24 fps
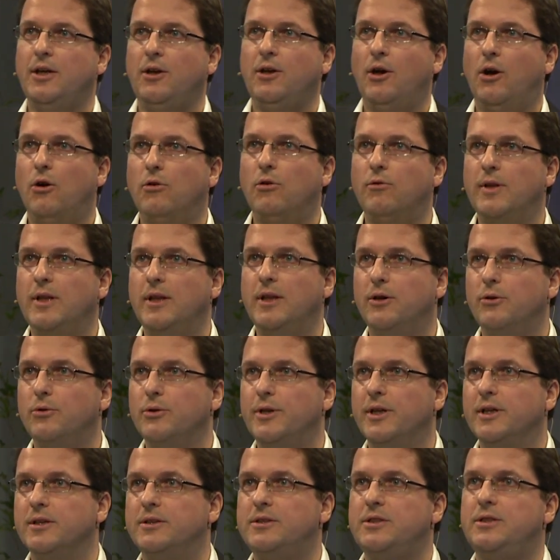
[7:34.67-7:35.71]

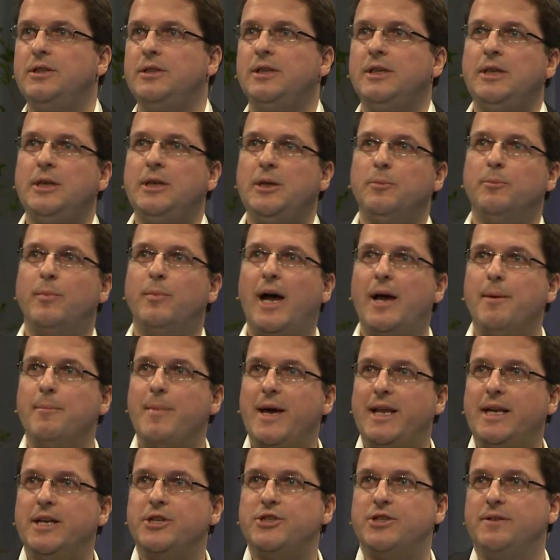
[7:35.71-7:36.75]
overloaded by
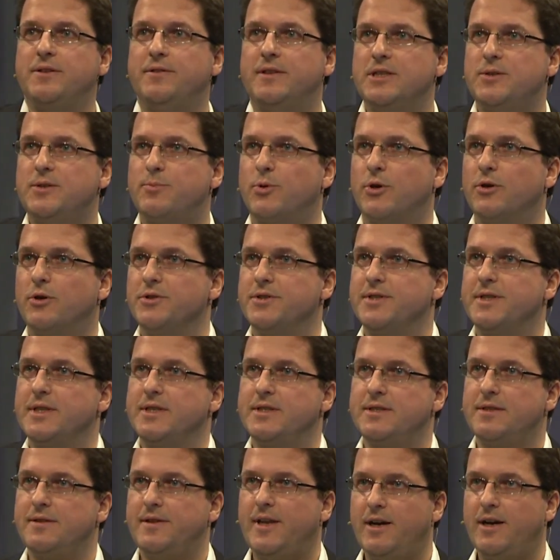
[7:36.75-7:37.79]
managing this
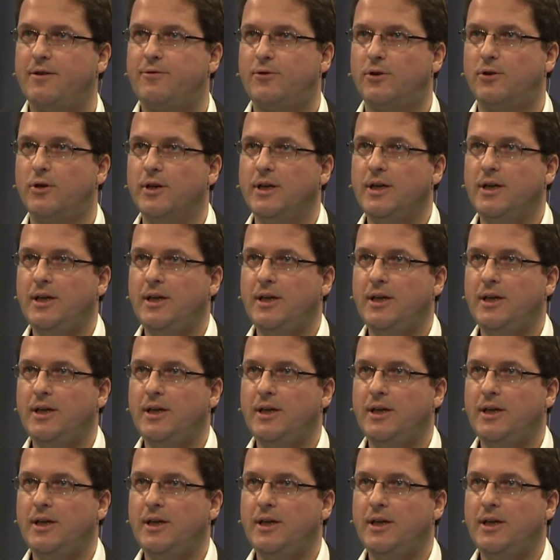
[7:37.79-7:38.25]
process. Therefore,